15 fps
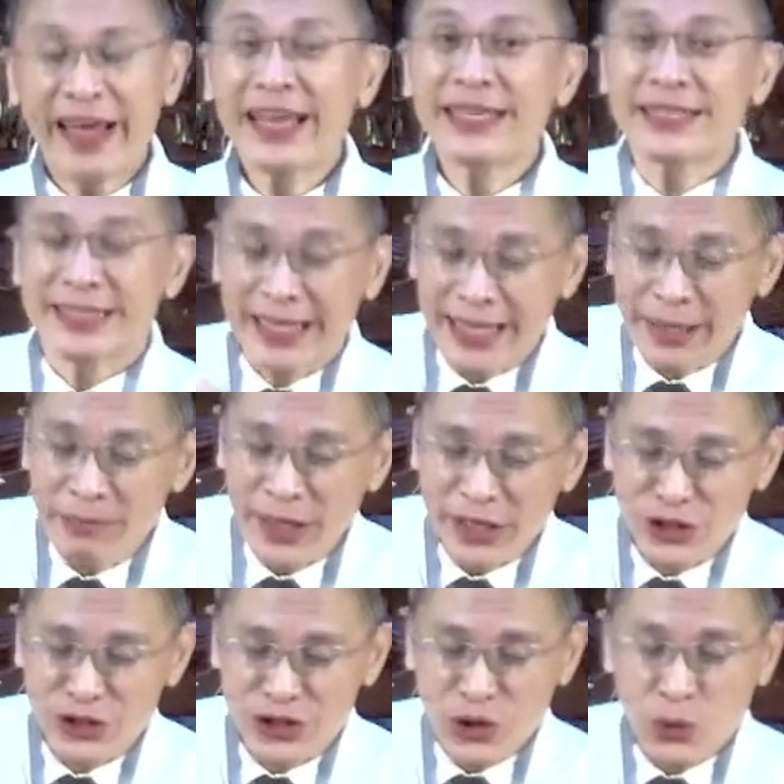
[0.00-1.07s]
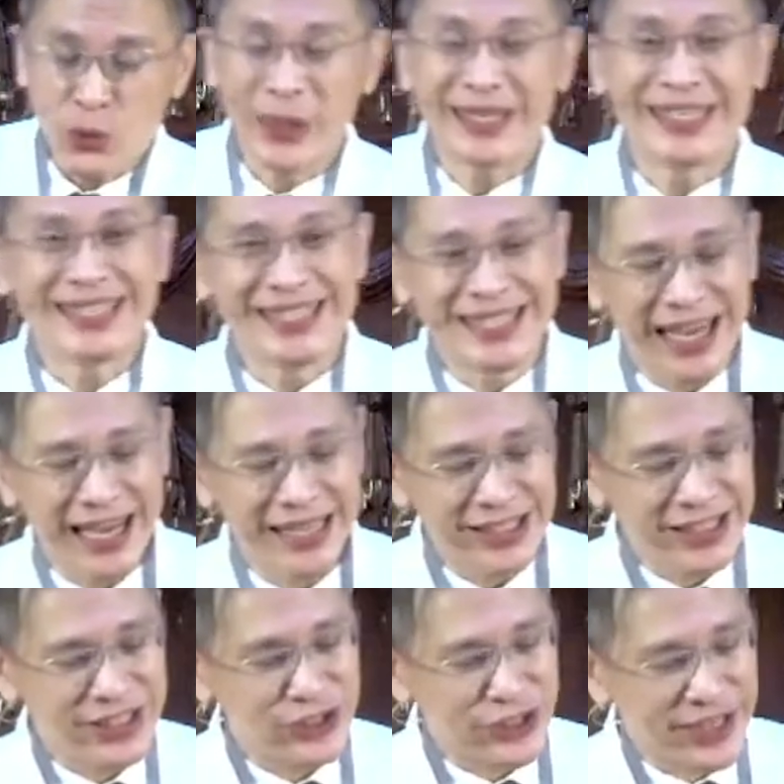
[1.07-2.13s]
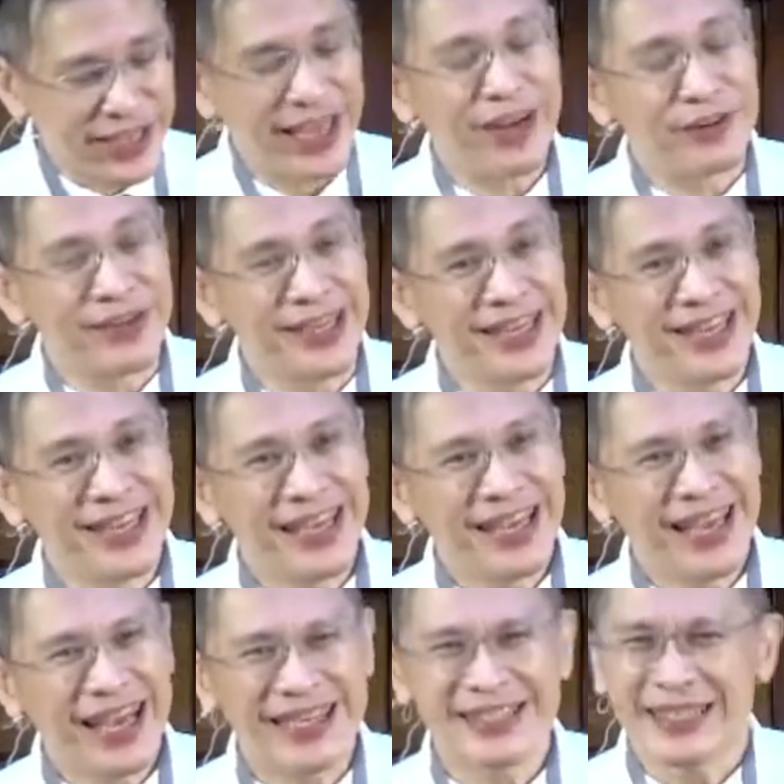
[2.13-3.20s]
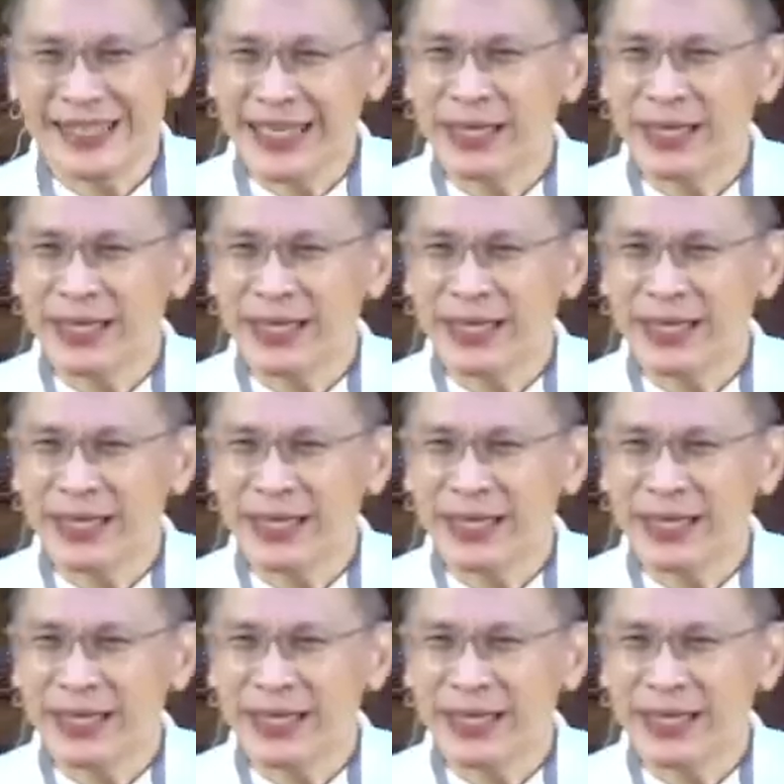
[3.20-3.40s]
That is the image we're designed to carry as